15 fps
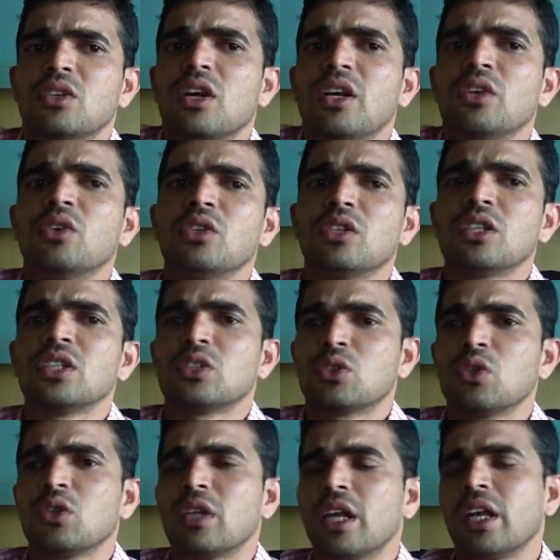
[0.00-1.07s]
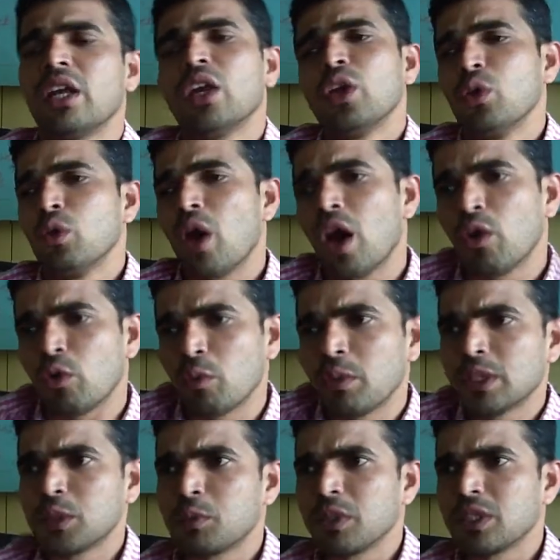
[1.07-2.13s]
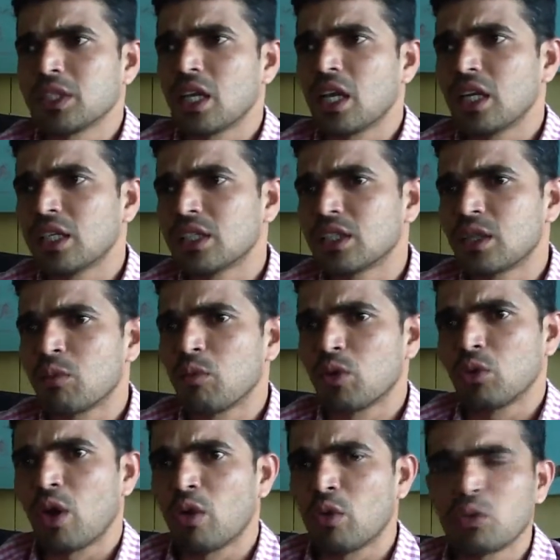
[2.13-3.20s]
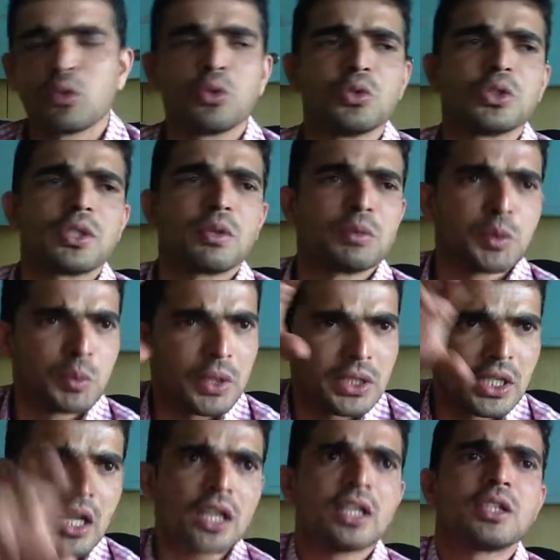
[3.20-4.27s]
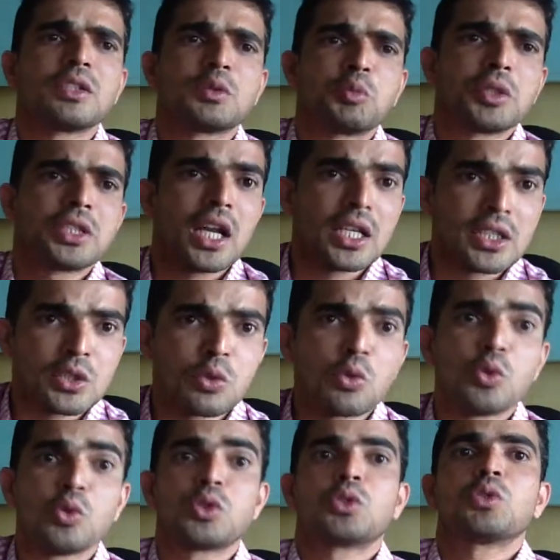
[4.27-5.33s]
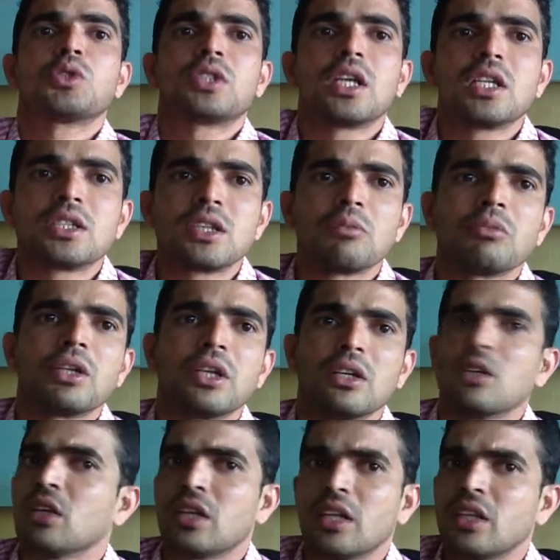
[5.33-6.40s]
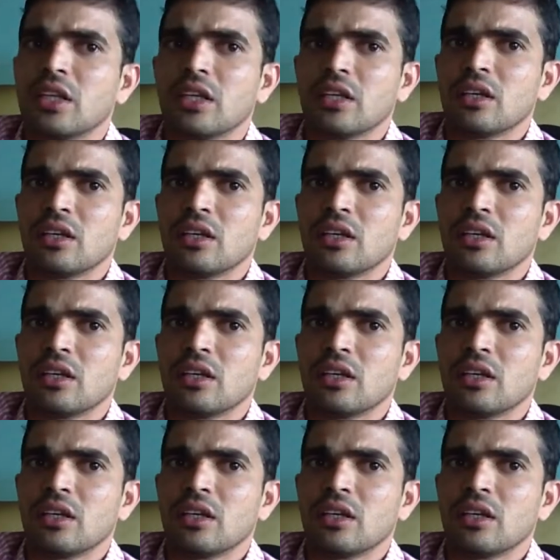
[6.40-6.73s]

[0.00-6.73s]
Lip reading: So I don't think so that you have to be specialized someone, you have to do some specialized course to sell something. No, nothing.